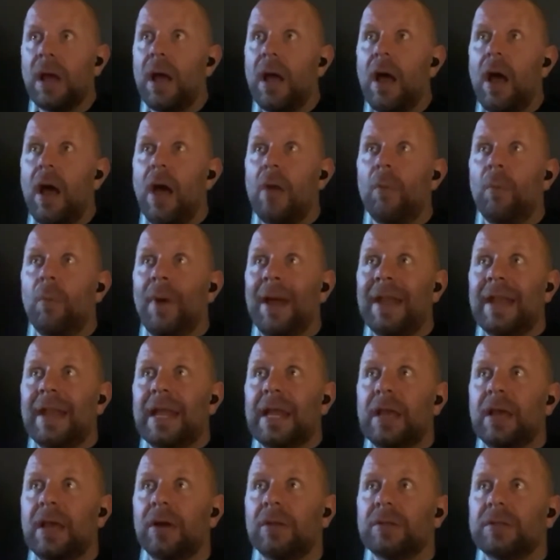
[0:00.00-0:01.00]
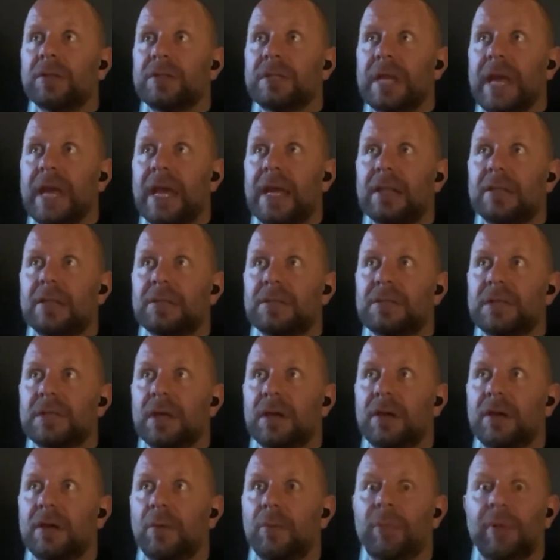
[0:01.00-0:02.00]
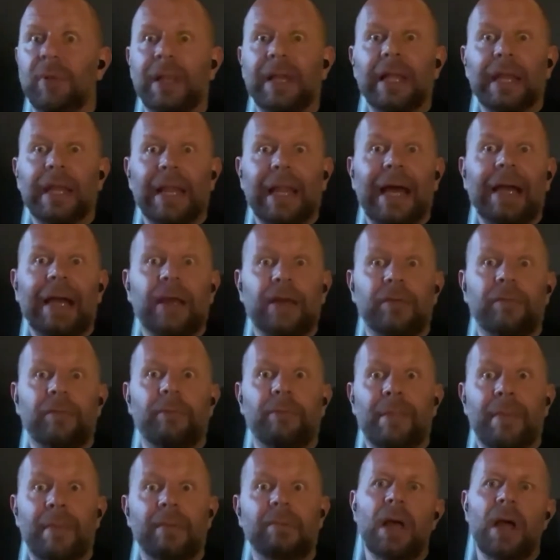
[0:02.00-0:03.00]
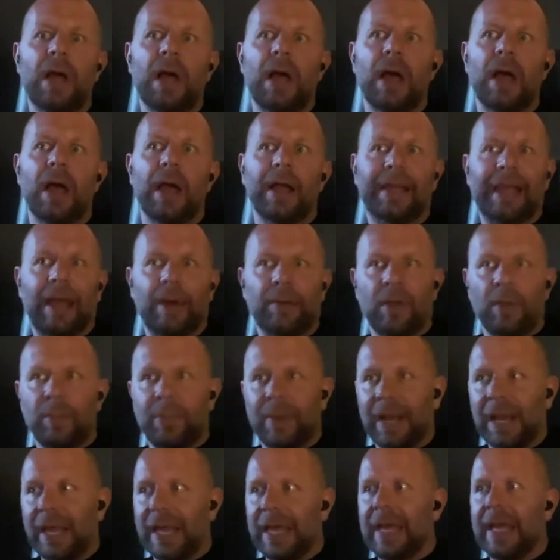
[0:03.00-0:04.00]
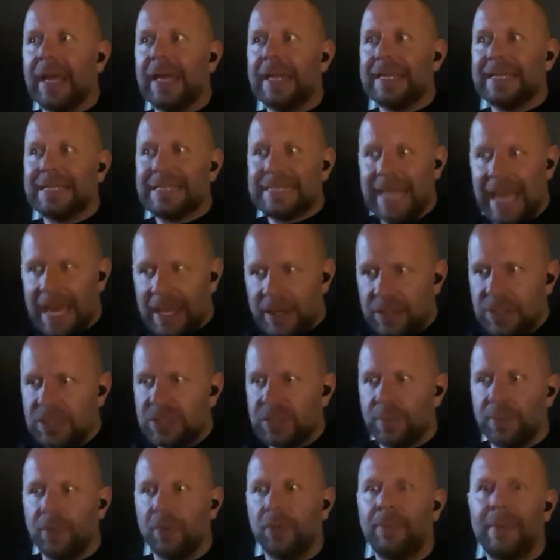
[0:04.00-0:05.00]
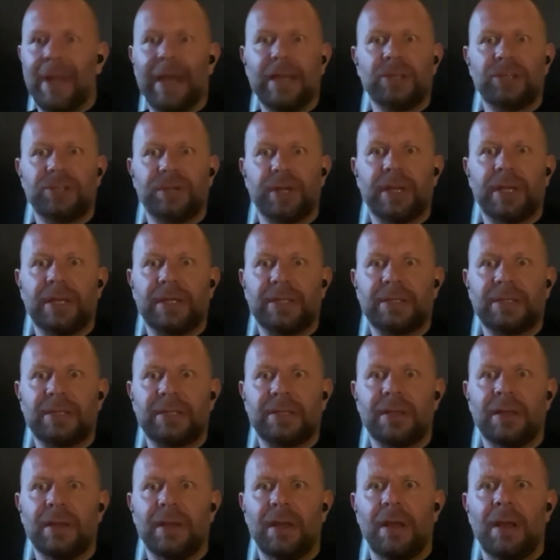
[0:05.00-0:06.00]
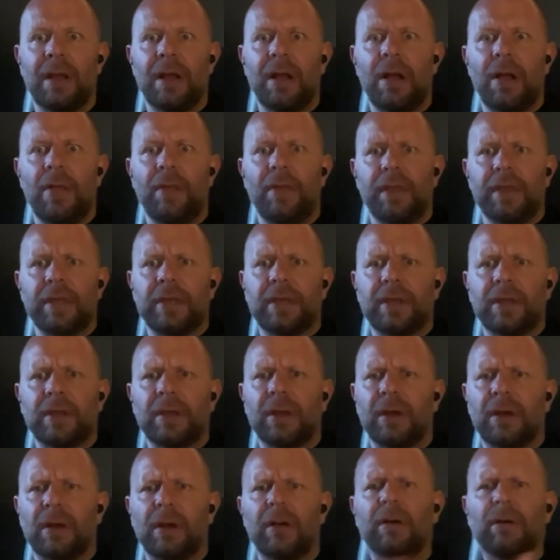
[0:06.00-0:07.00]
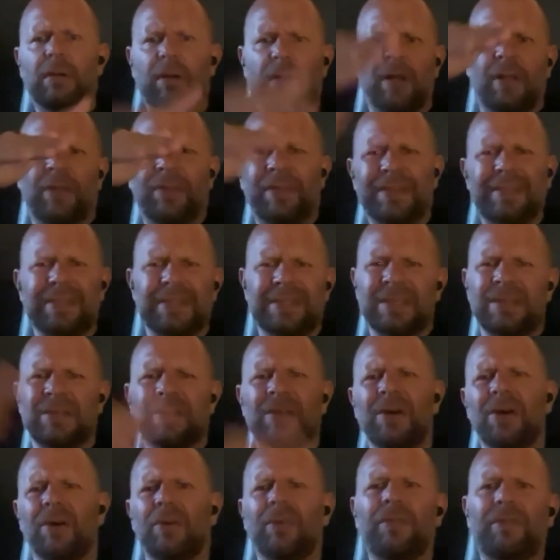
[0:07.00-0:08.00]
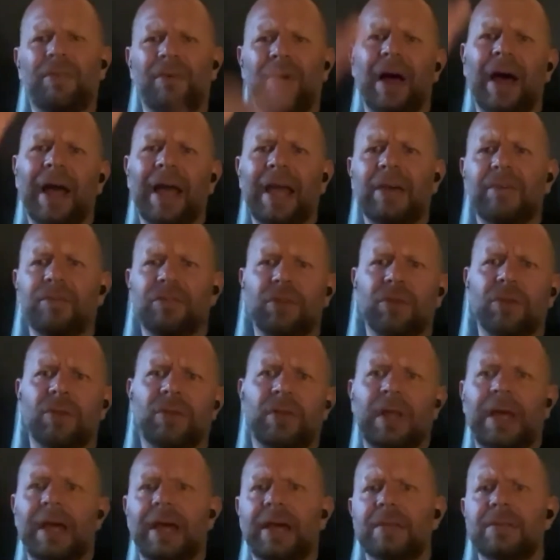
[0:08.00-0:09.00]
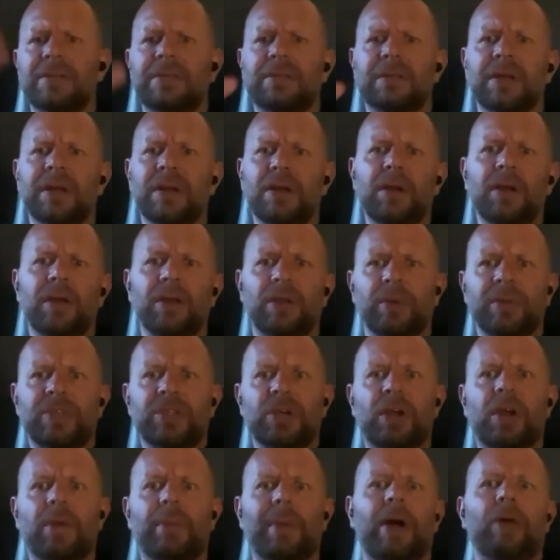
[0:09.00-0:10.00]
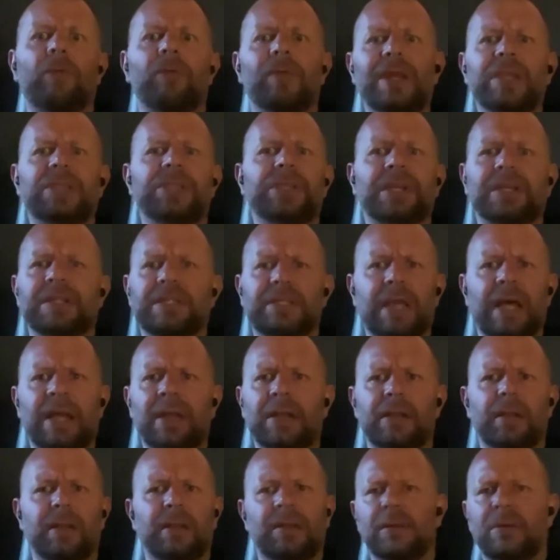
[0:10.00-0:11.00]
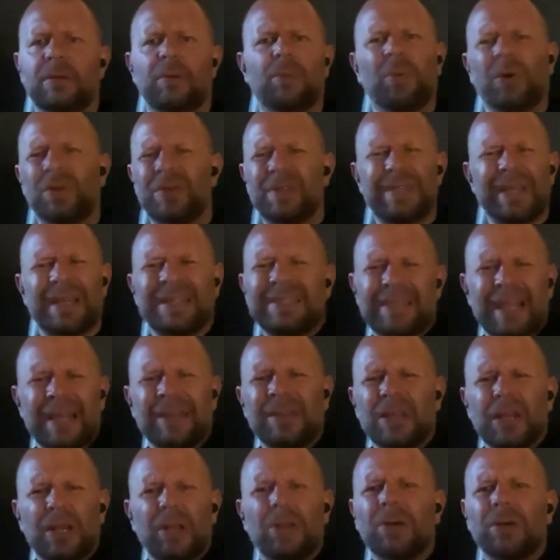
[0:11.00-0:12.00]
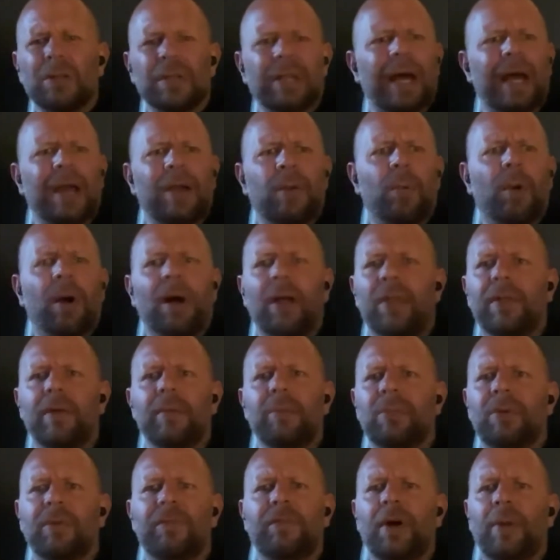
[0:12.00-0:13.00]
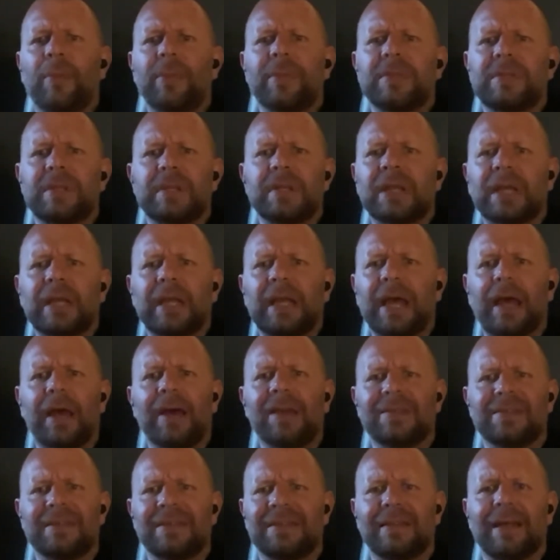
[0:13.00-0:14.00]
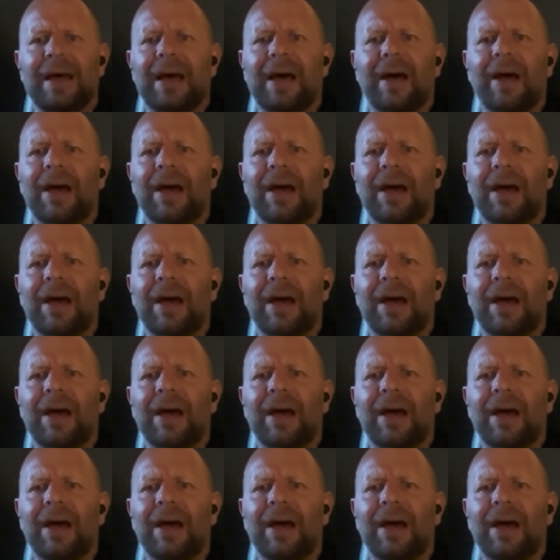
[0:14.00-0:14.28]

and when it contains a complete lack of accountability, tangible metrics that you can go, oh, this is enough, I have done this. You know, we talk about reaching a standard. What does that standard look like? What are the performance indicators in that?